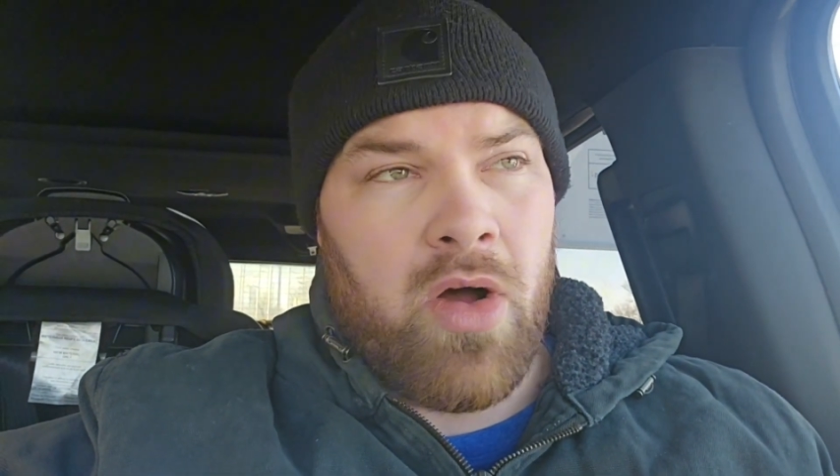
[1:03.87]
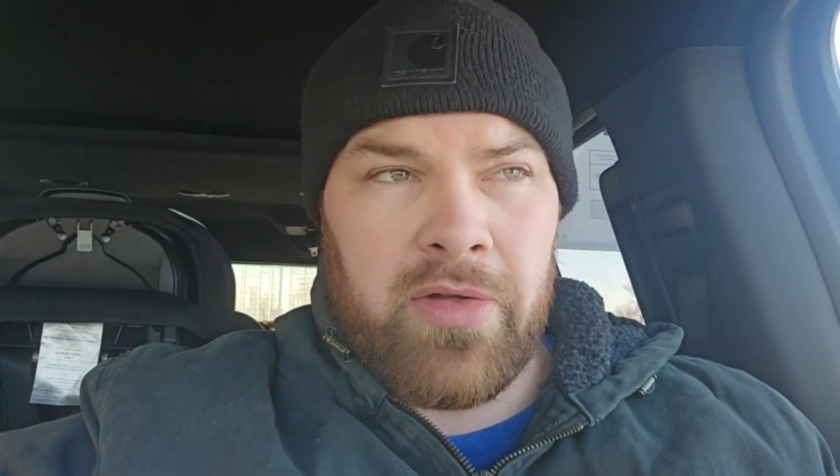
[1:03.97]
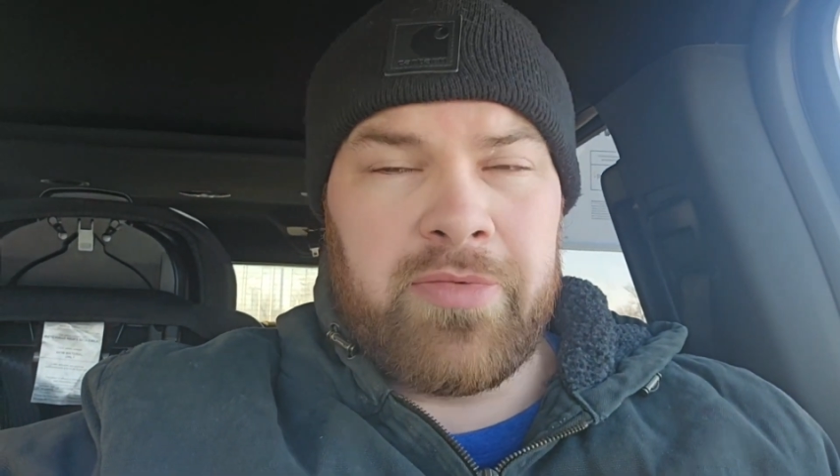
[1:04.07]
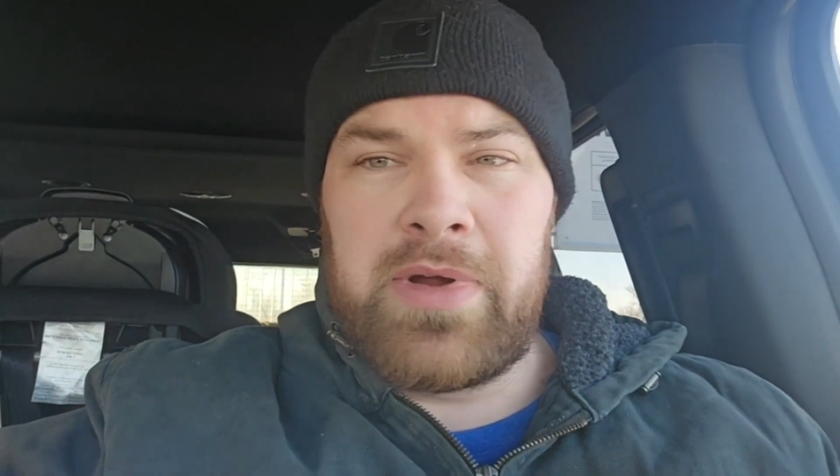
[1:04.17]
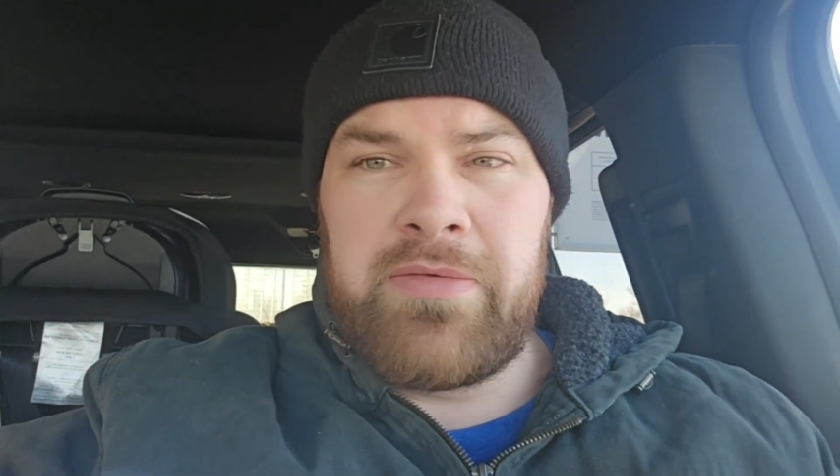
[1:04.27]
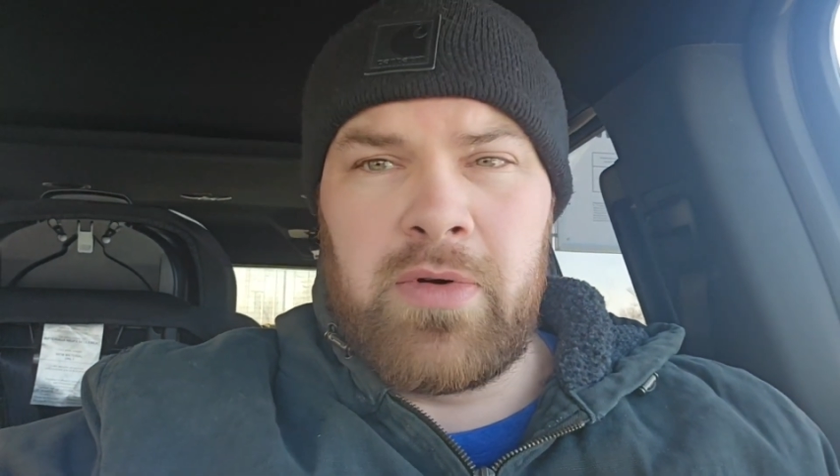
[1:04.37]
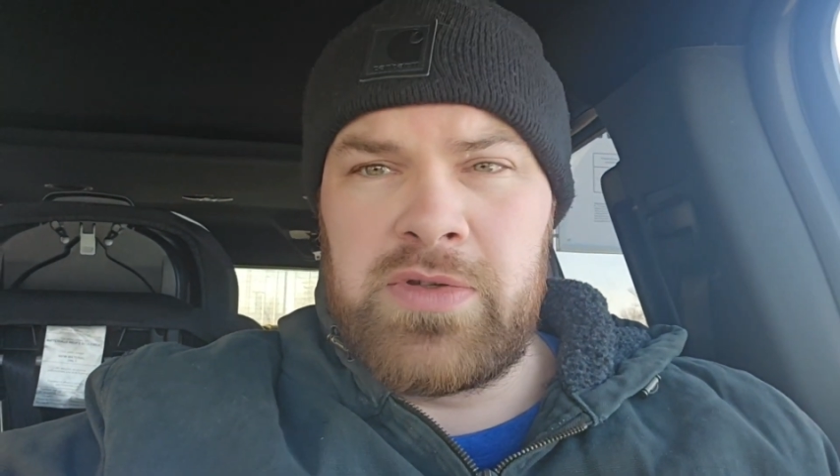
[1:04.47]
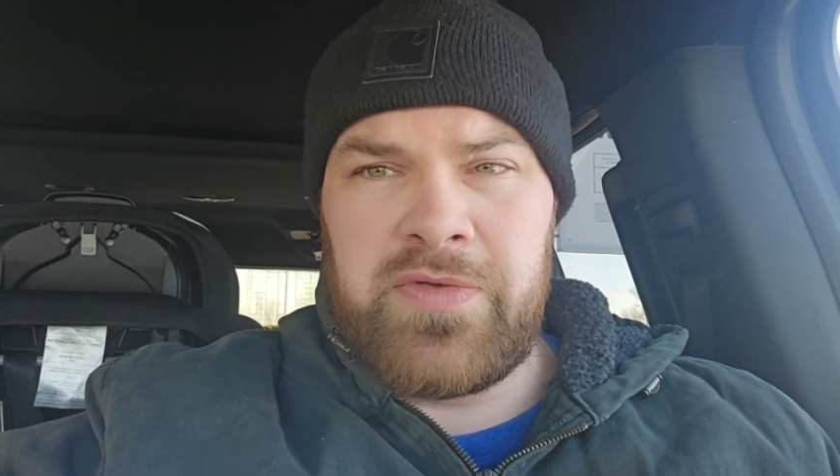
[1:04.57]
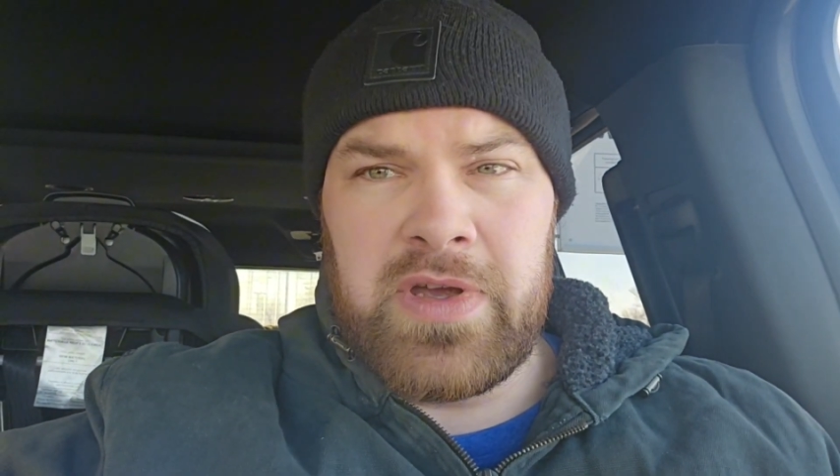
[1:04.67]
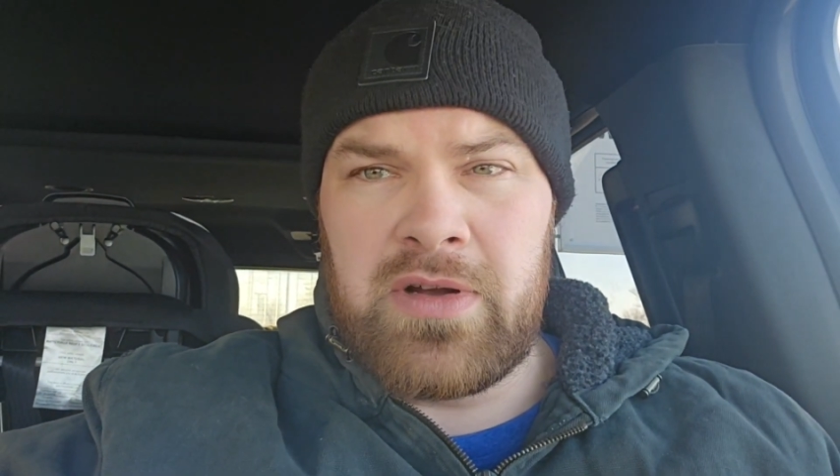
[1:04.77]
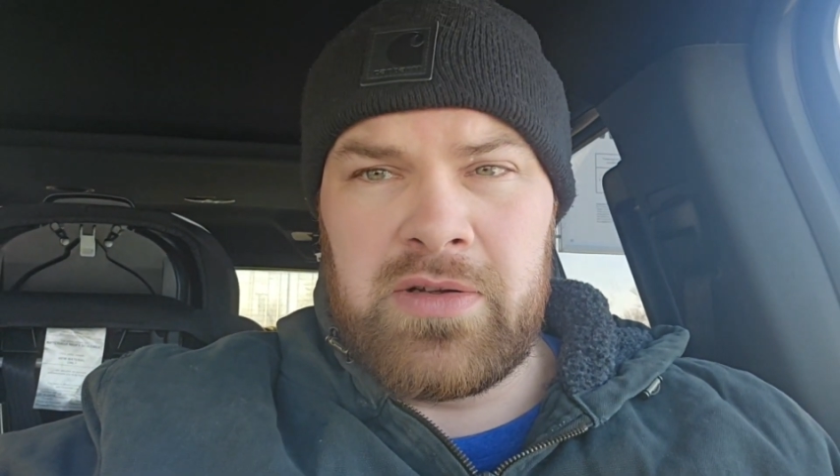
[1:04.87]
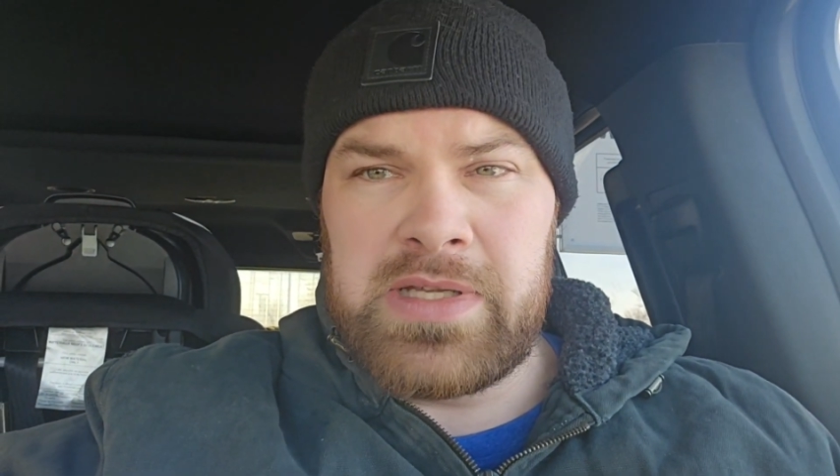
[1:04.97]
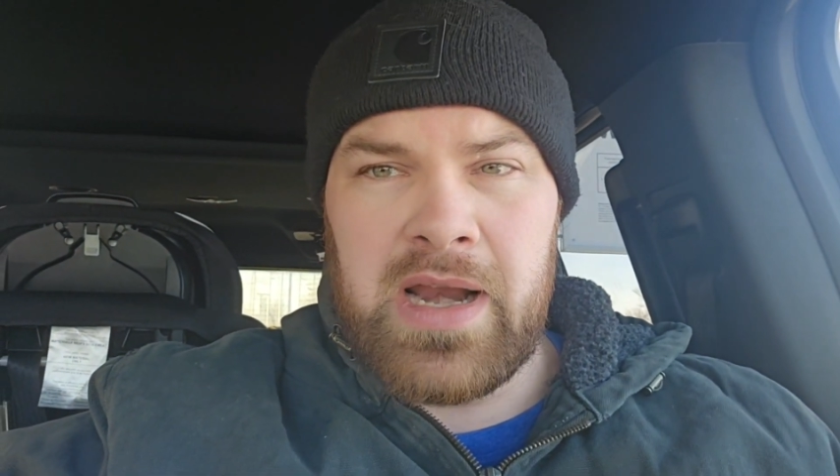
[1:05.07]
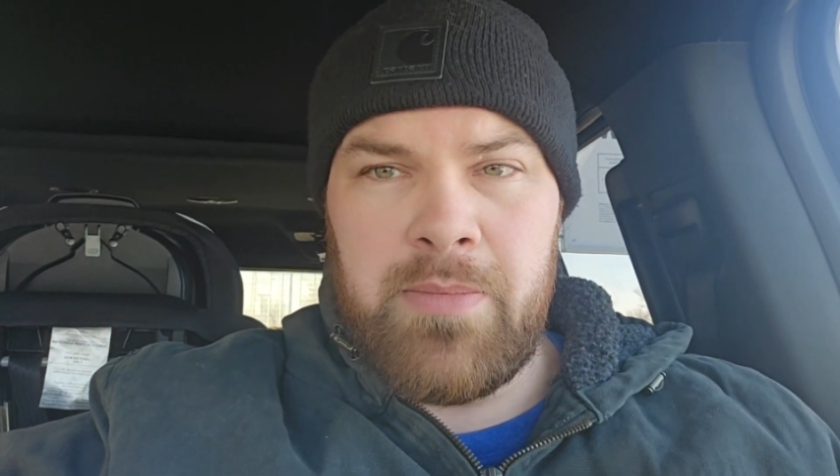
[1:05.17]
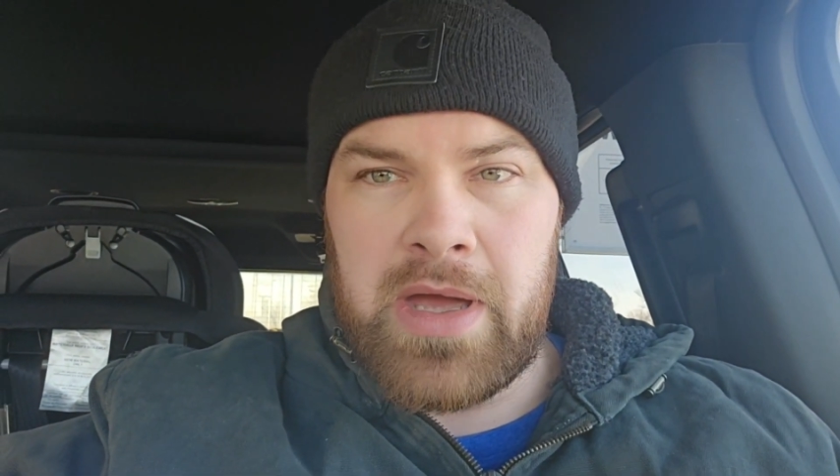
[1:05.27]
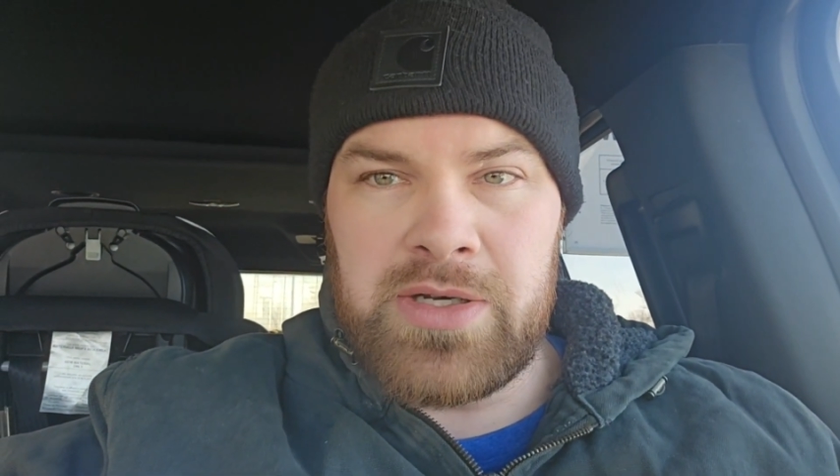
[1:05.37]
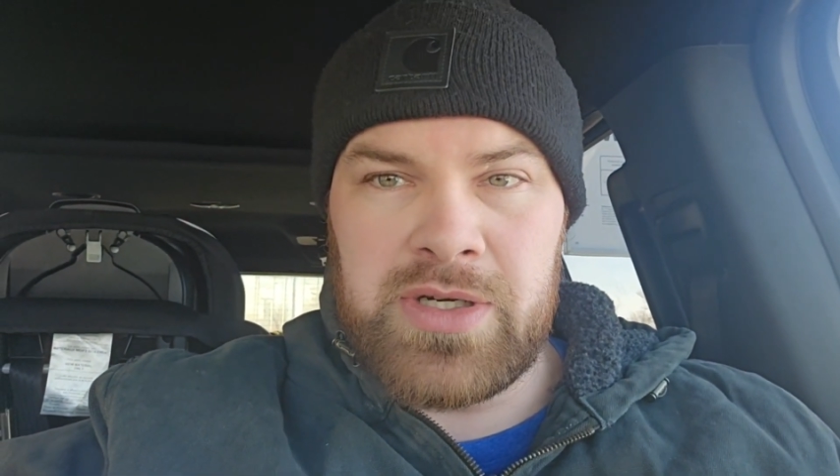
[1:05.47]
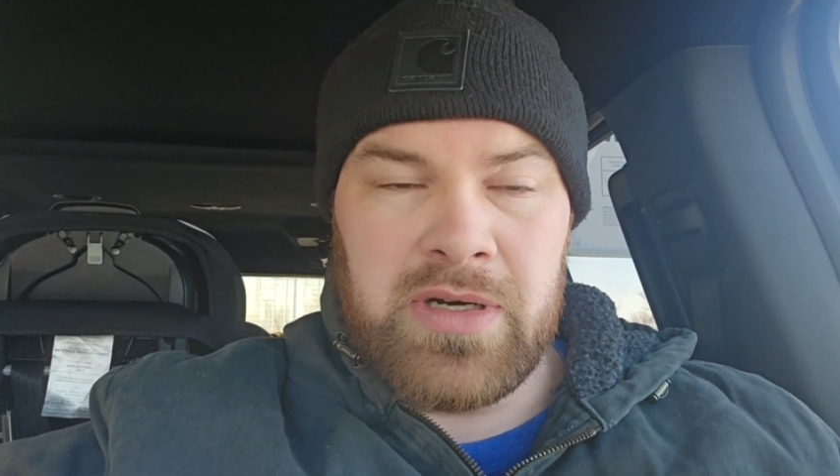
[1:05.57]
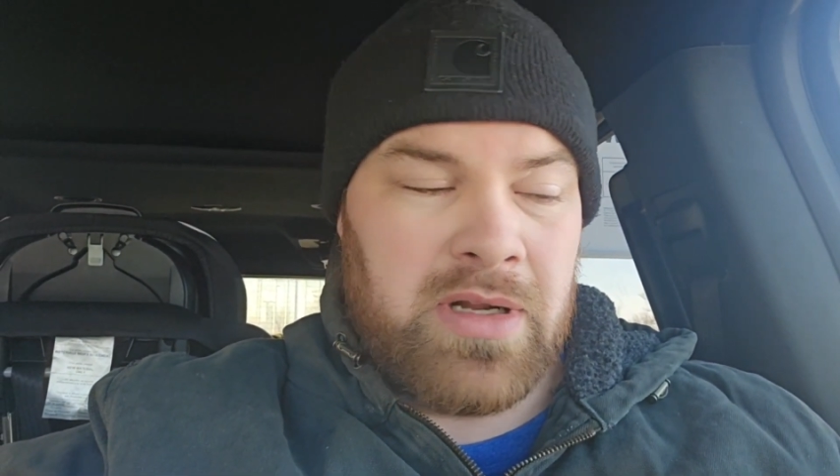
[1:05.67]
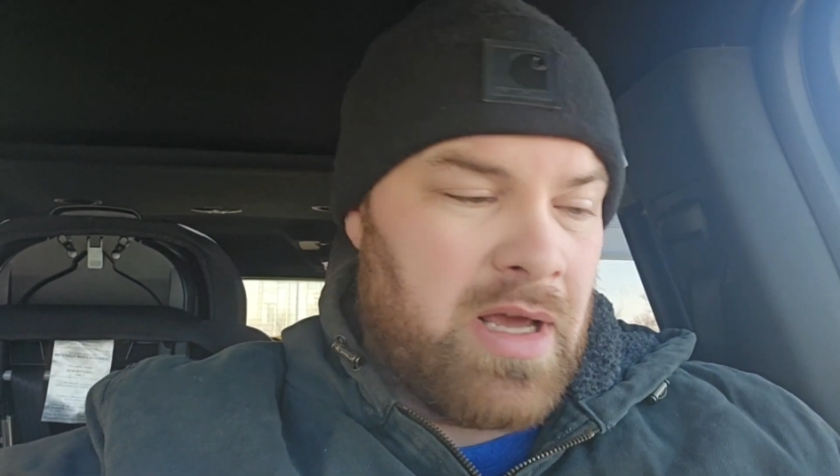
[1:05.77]
all three of those vehicles that I
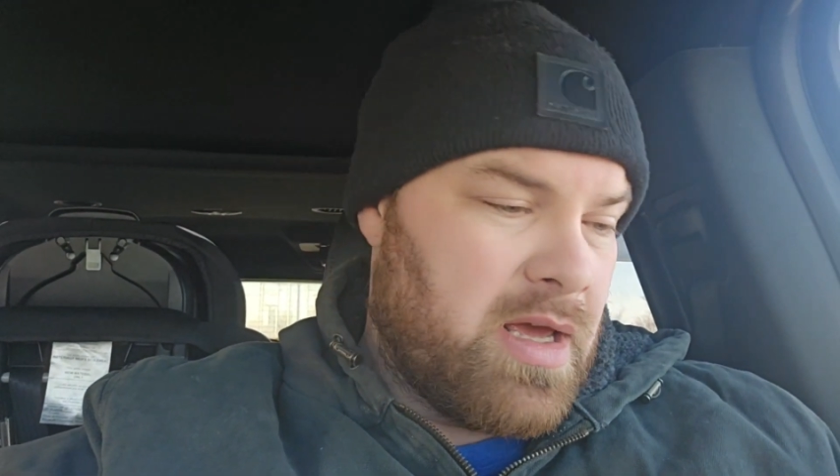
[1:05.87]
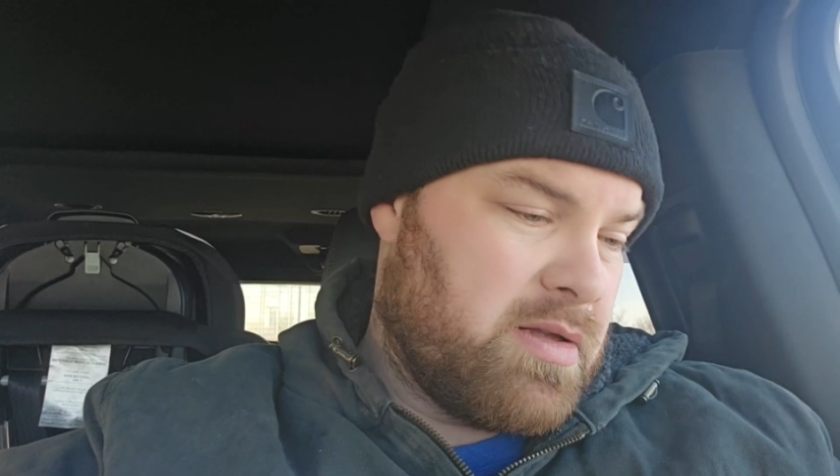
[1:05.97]
mentioned.